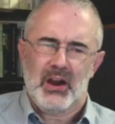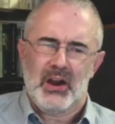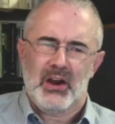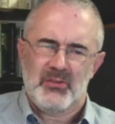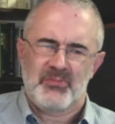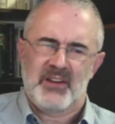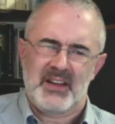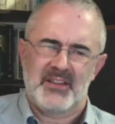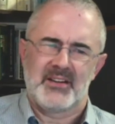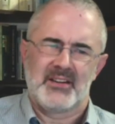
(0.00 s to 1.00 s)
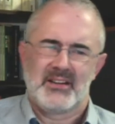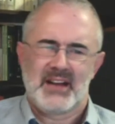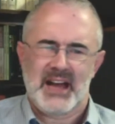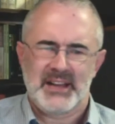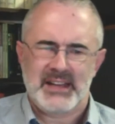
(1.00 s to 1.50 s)
Her father,
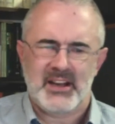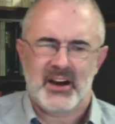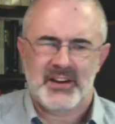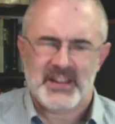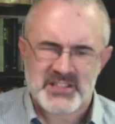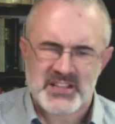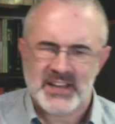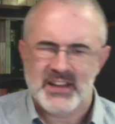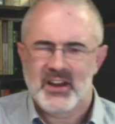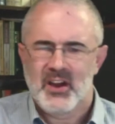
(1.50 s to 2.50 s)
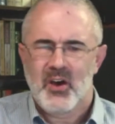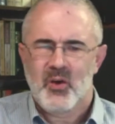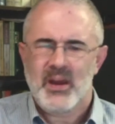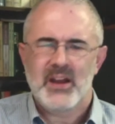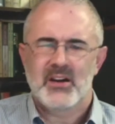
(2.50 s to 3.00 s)
Andy Cardy, said,
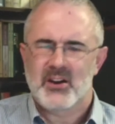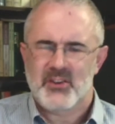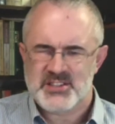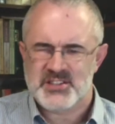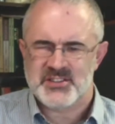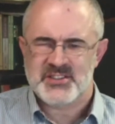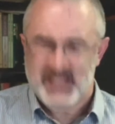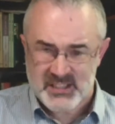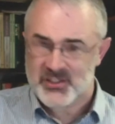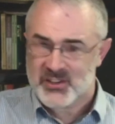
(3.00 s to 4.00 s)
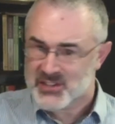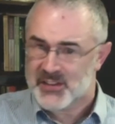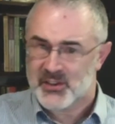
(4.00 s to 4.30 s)
"We are Christians." This is outside the